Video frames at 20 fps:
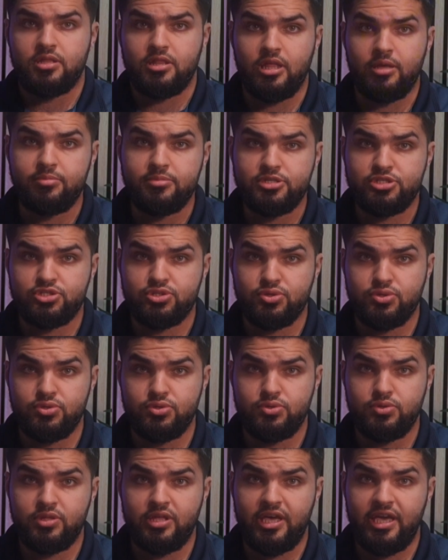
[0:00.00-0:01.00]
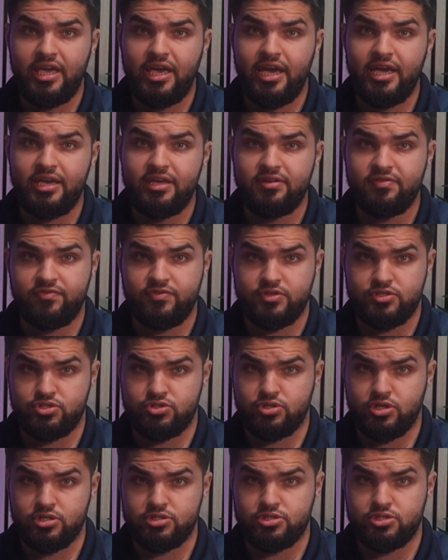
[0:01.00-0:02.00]
Let me show you the AI
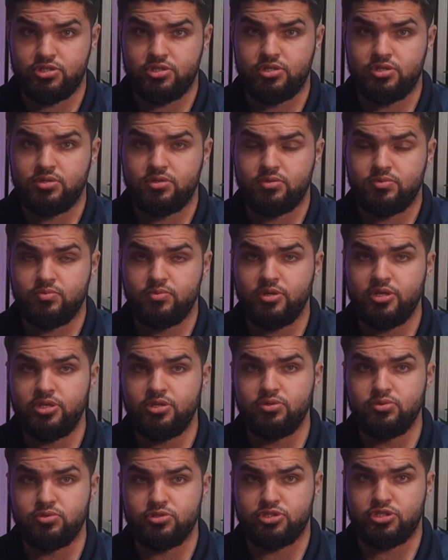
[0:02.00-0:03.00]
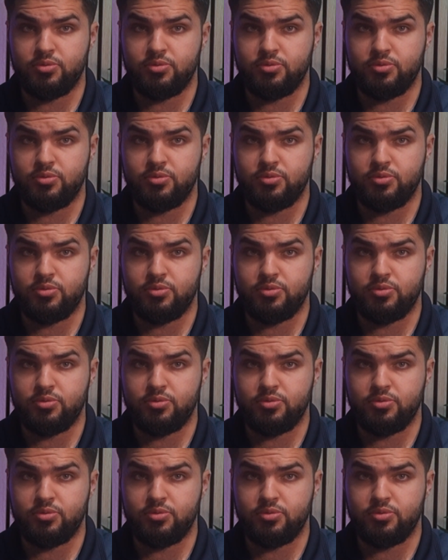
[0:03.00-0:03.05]
infrastructure we use